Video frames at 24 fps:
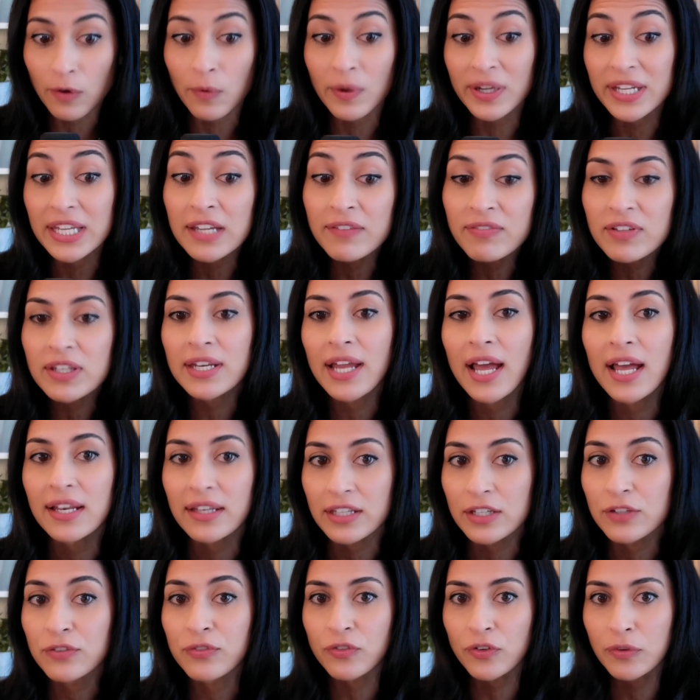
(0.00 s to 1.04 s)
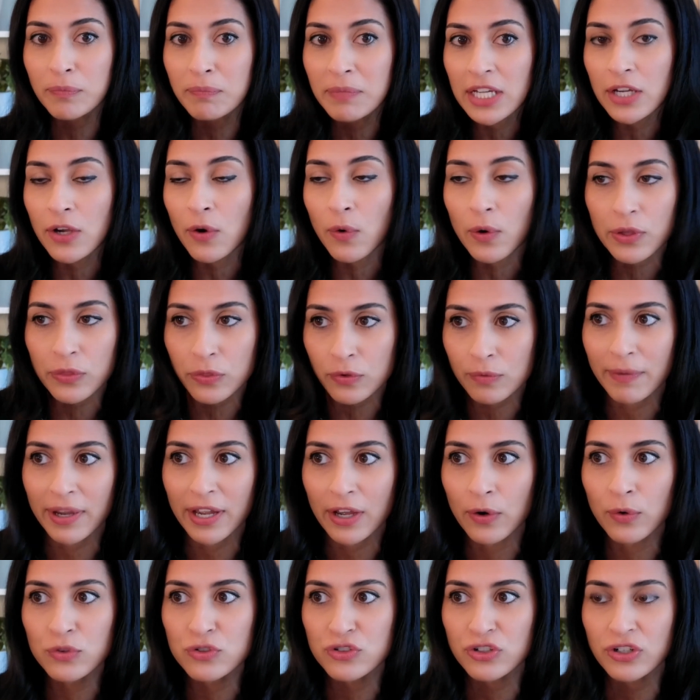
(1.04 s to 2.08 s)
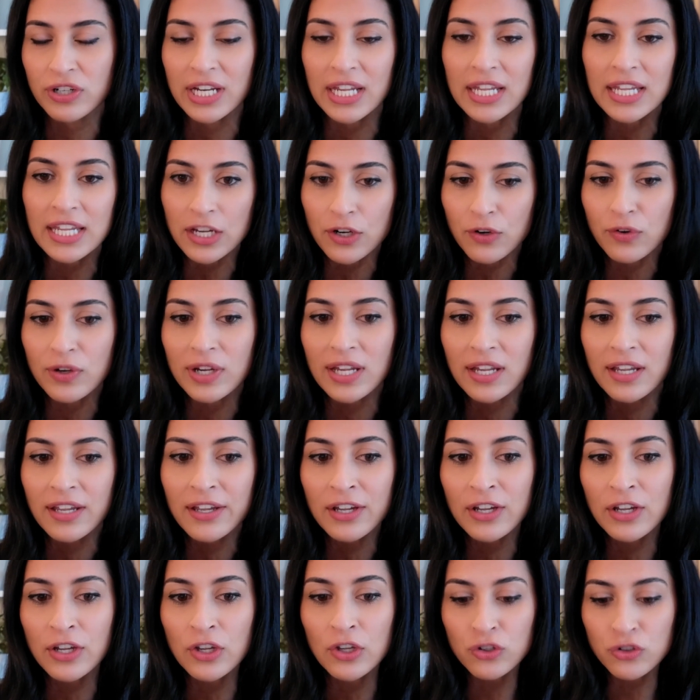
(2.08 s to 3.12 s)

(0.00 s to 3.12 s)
So even at least for me going through my own journey, hearing